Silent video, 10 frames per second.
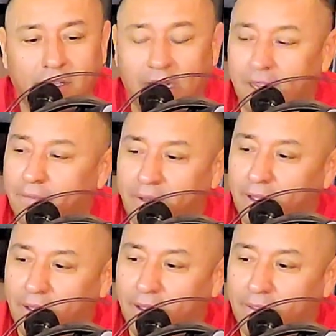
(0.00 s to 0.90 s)
Like
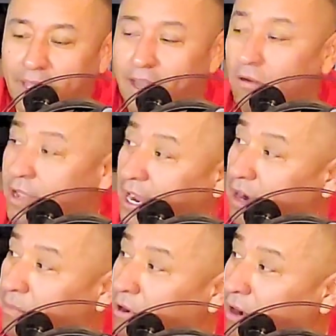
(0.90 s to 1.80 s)
they don't
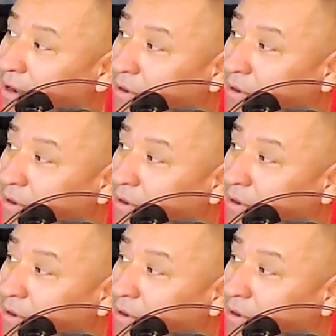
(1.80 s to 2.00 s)
care, bro. Like